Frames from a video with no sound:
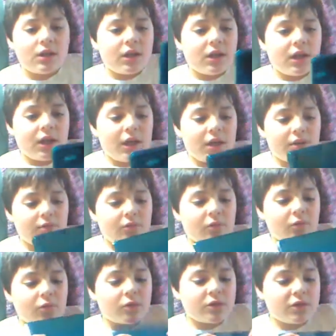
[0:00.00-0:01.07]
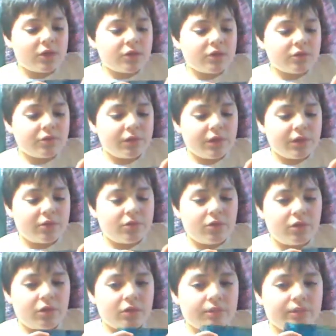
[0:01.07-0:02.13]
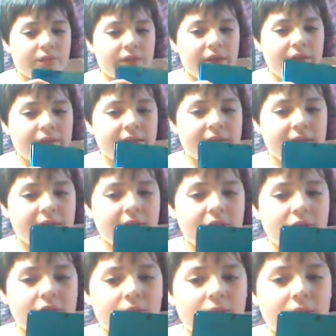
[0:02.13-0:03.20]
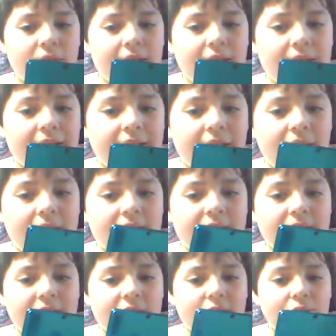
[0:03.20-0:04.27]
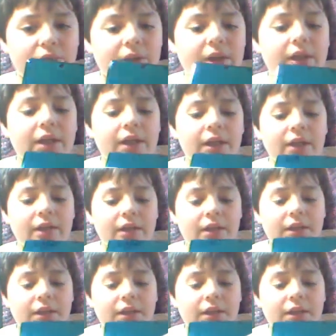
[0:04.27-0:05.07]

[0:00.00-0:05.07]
What's also really cool is that you can play games in 3D.